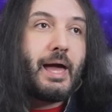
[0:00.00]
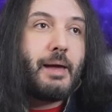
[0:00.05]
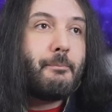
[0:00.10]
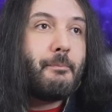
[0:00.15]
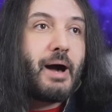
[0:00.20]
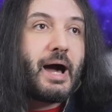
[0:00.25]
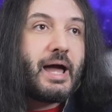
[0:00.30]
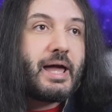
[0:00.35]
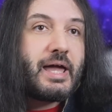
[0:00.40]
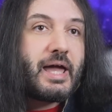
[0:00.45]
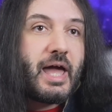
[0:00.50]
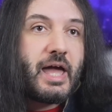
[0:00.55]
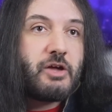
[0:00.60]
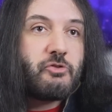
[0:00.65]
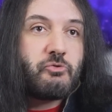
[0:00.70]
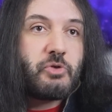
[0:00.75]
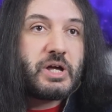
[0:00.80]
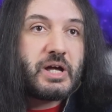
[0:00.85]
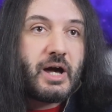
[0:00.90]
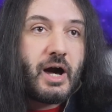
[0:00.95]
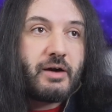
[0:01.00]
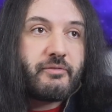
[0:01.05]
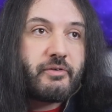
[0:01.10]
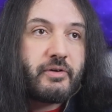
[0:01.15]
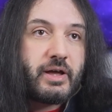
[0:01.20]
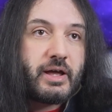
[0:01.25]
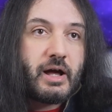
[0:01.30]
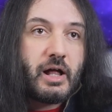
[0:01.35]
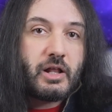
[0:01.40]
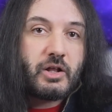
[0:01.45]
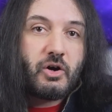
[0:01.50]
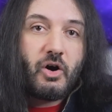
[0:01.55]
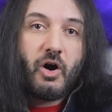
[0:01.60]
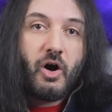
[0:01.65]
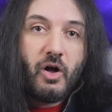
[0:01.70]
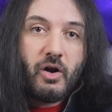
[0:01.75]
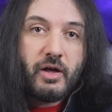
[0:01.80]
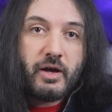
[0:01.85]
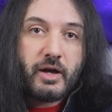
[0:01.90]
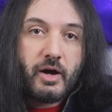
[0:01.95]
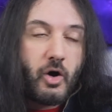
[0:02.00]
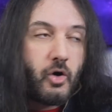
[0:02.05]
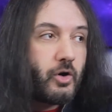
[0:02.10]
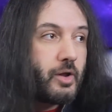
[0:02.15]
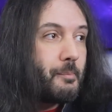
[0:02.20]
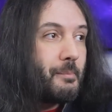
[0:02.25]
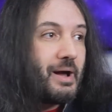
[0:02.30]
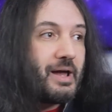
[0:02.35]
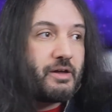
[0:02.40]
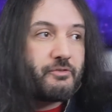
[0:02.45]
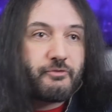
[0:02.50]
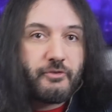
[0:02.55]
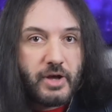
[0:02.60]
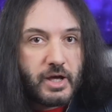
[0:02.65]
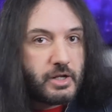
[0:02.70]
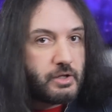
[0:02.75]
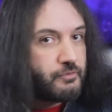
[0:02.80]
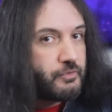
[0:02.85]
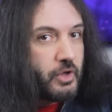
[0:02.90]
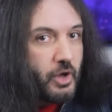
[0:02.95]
am I a recovering alcoholic or am I afraid of